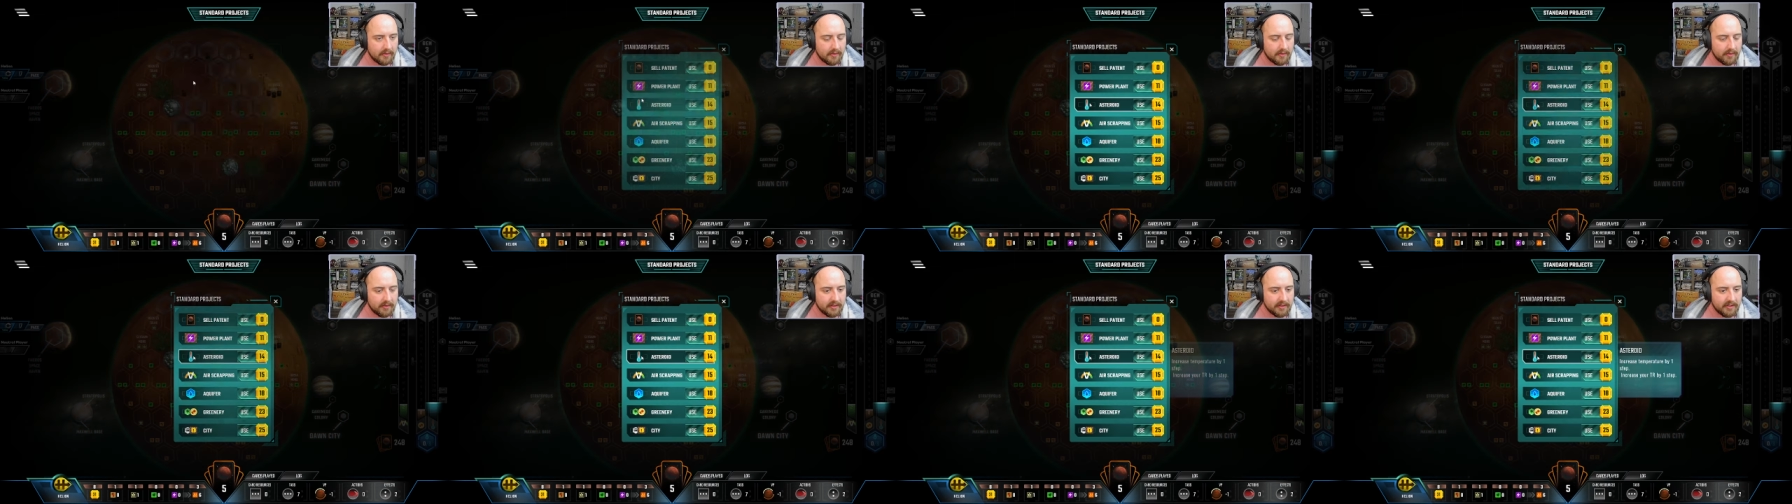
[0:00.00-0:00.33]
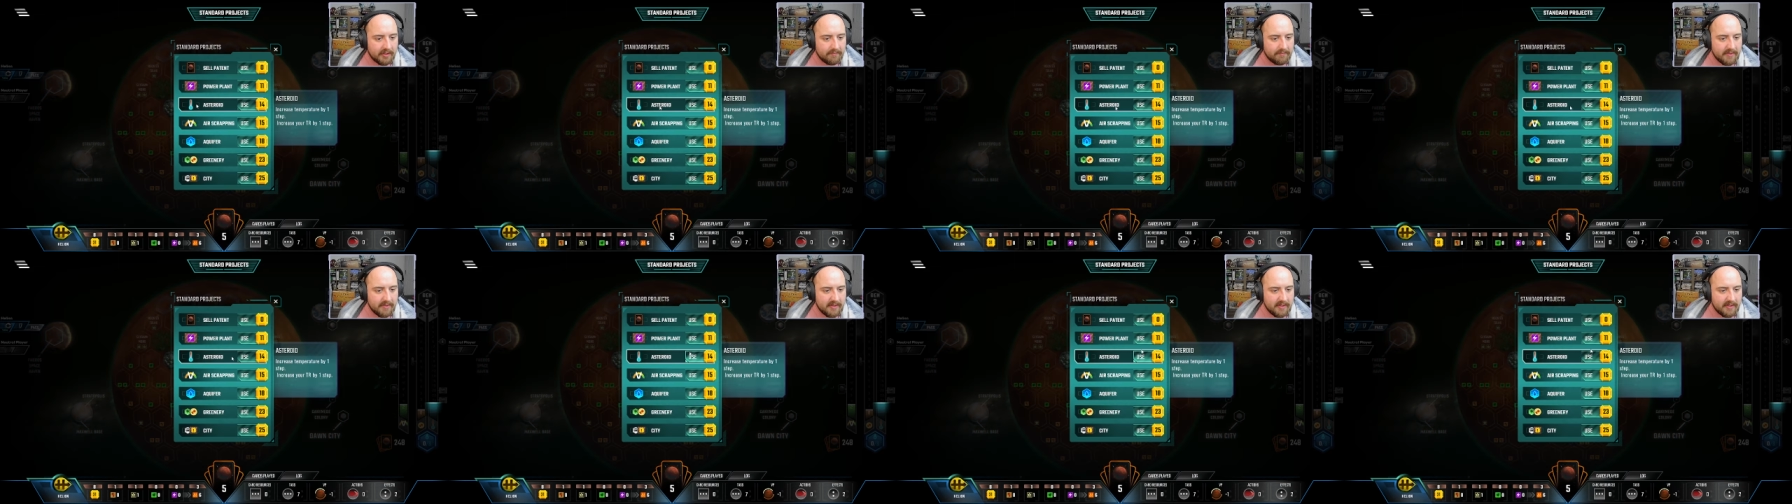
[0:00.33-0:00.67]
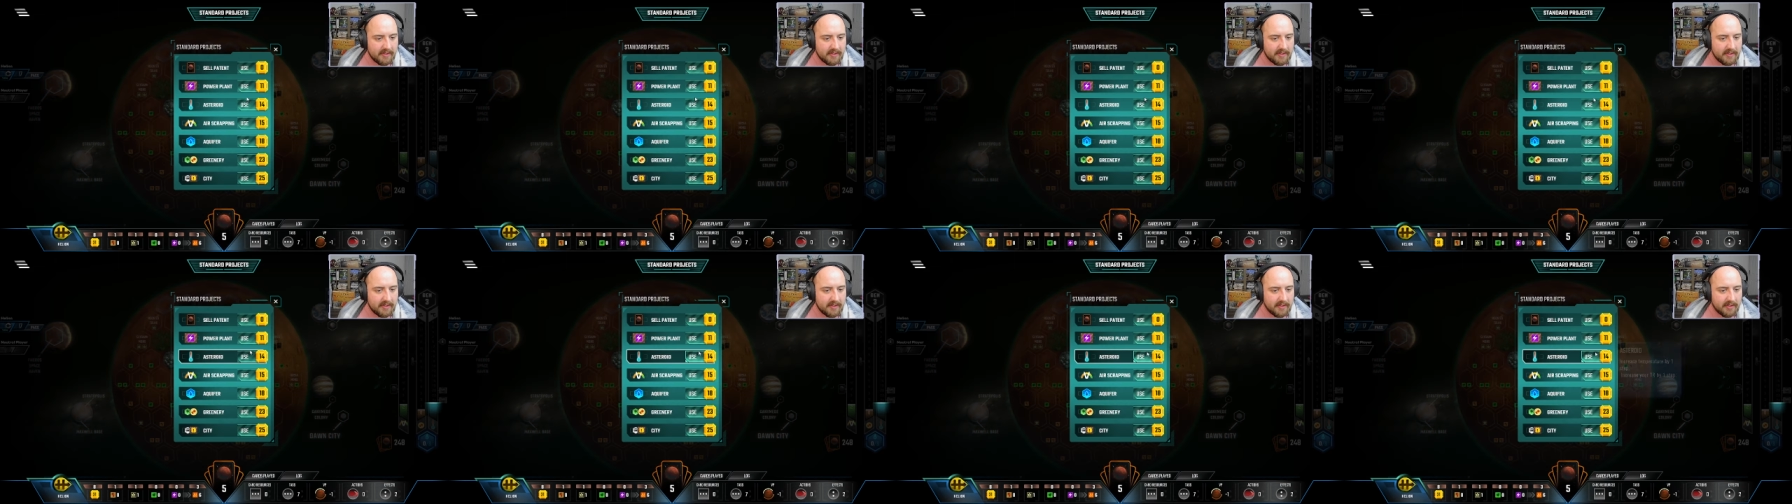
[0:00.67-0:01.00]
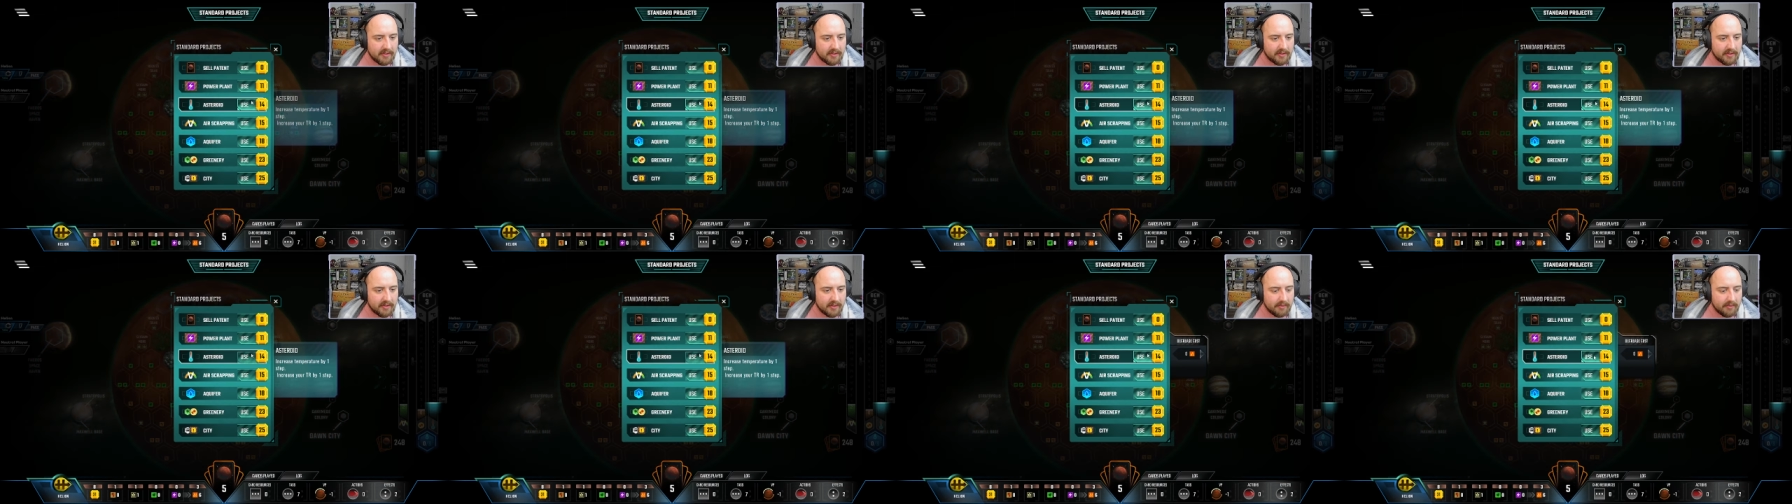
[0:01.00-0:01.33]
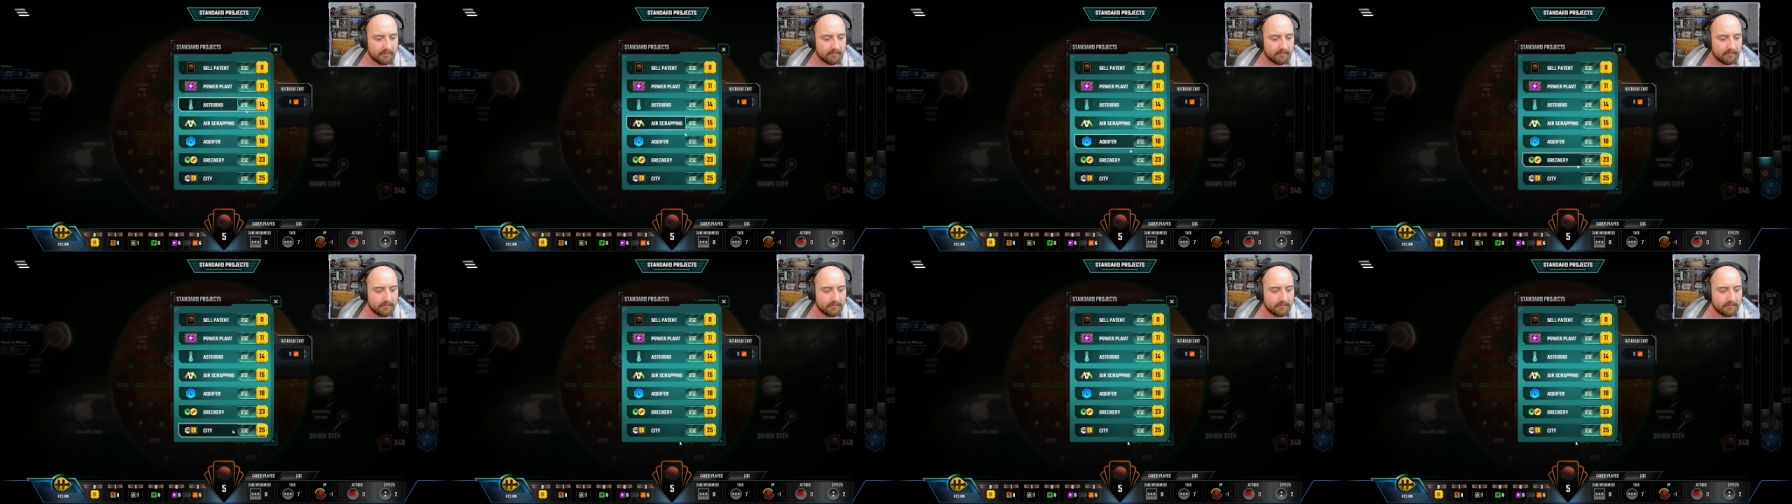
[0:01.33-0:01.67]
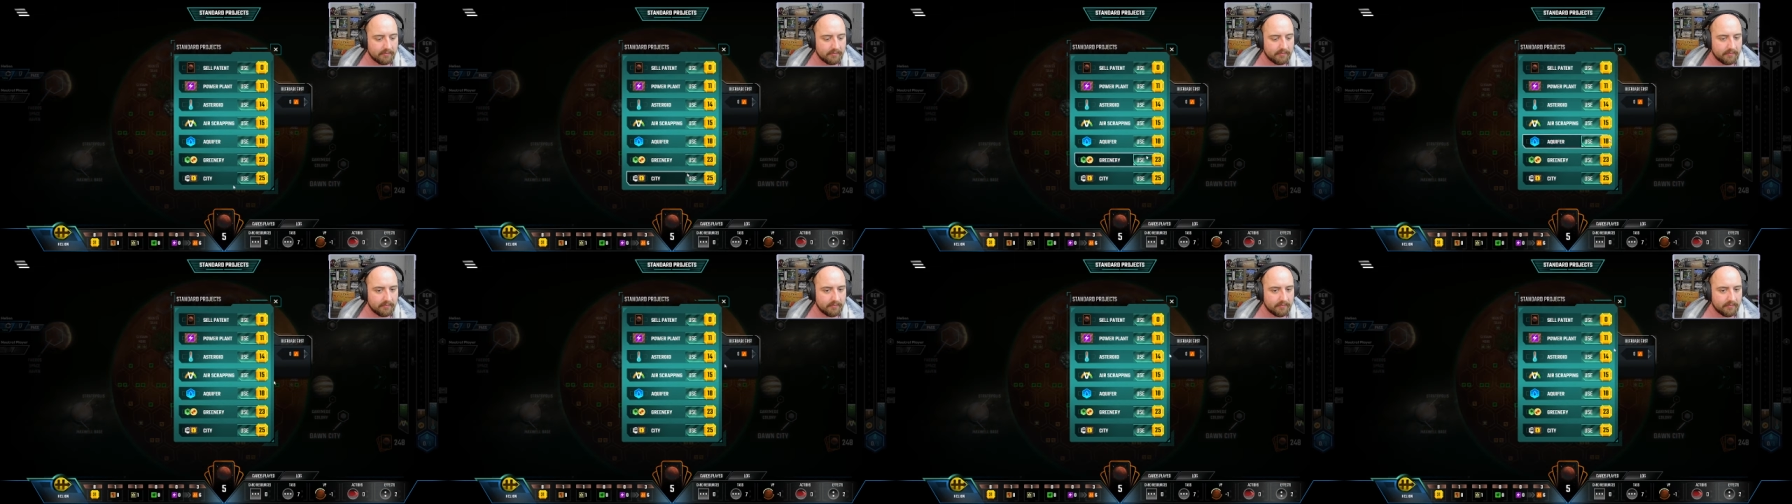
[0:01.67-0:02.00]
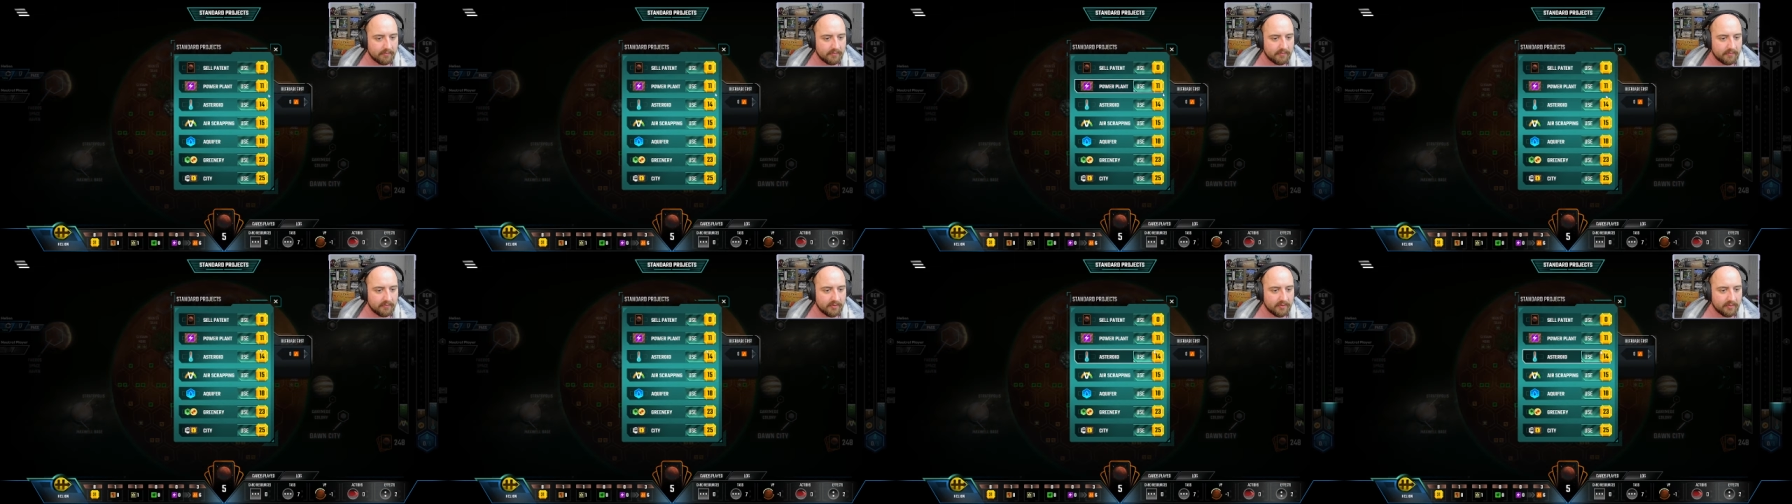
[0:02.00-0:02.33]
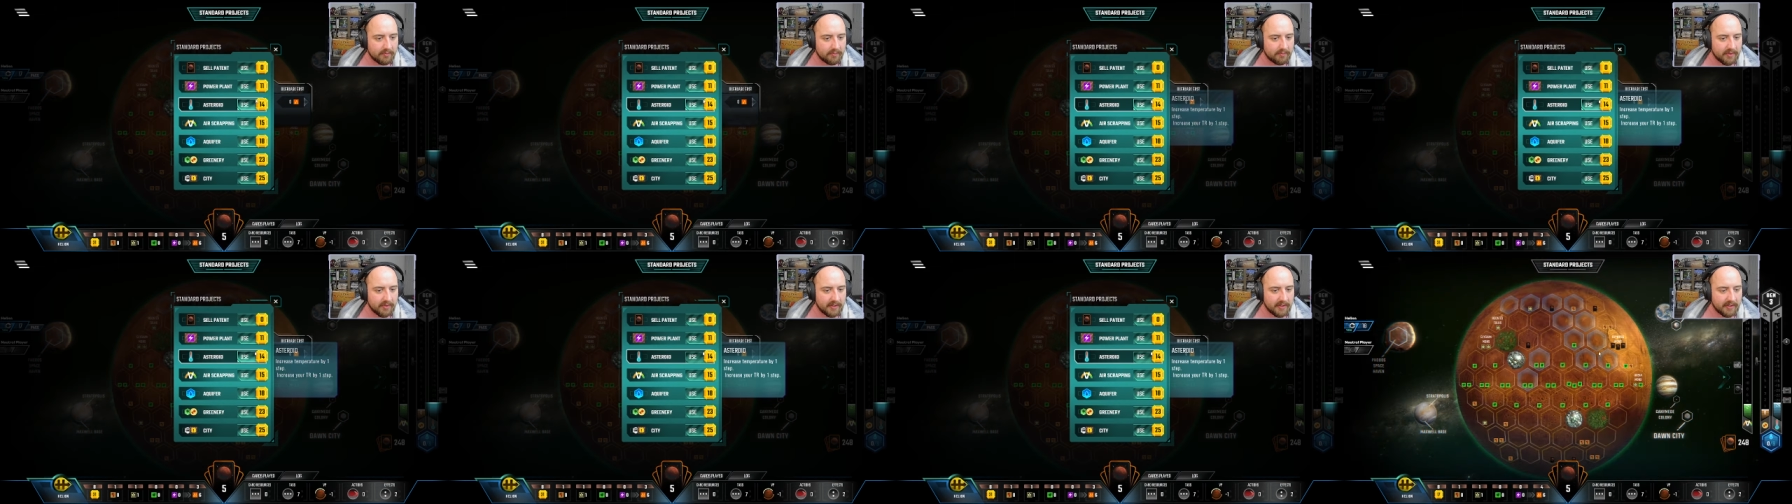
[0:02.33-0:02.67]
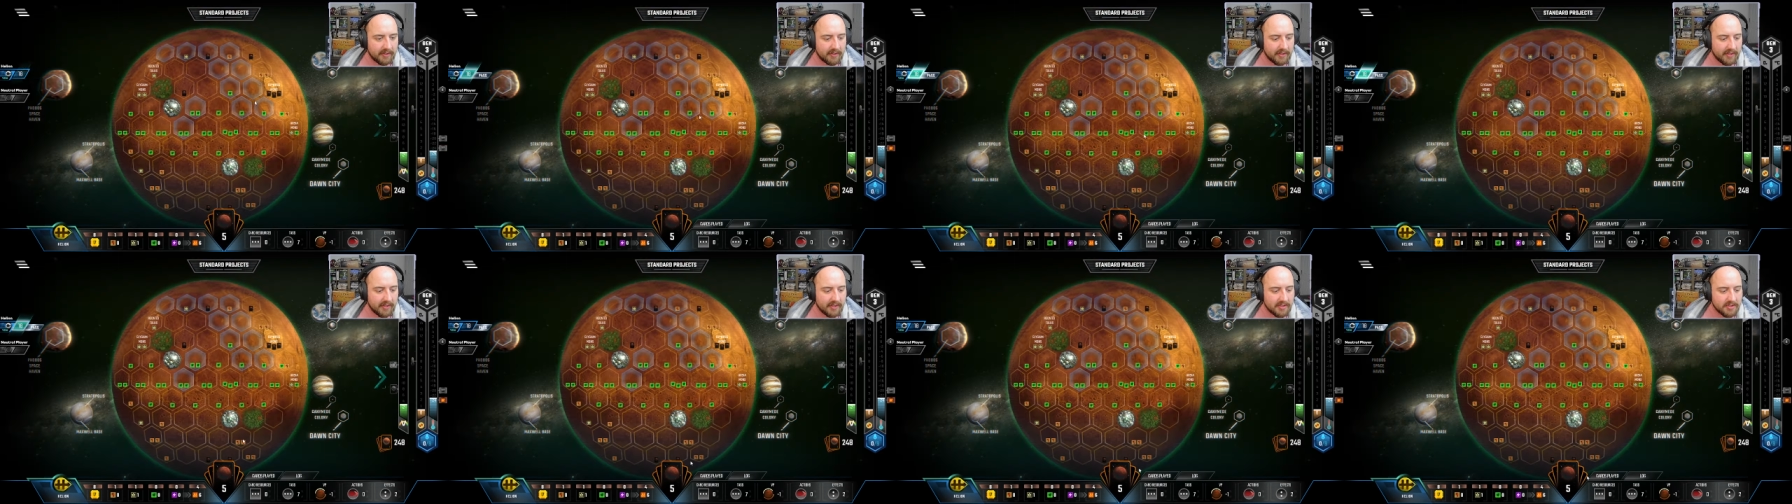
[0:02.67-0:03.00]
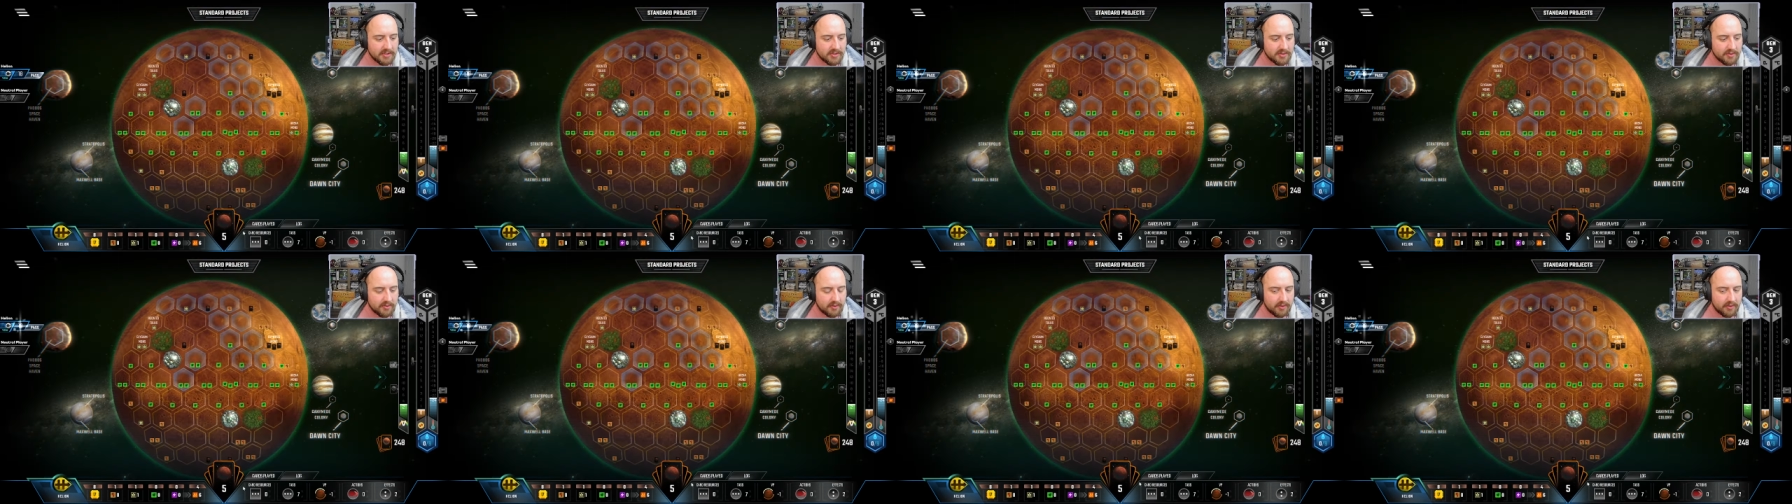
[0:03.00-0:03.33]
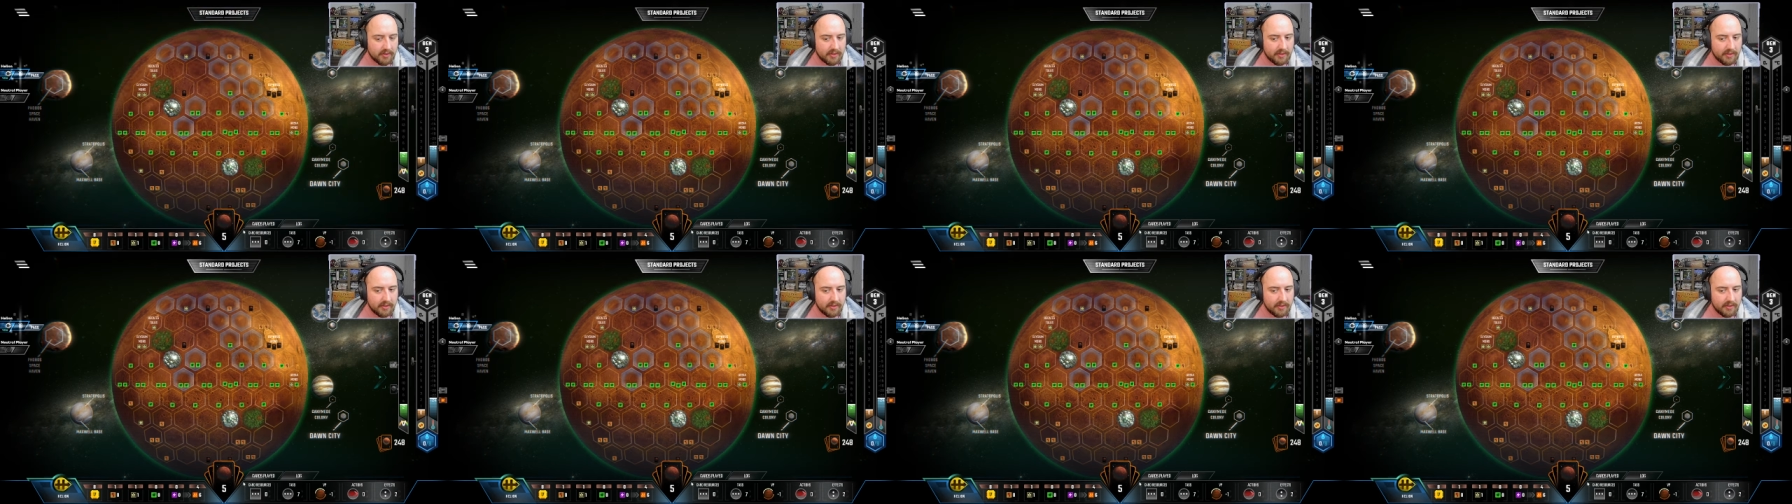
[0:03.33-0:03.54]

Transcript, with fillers: give me the heat income from playing an asteroid.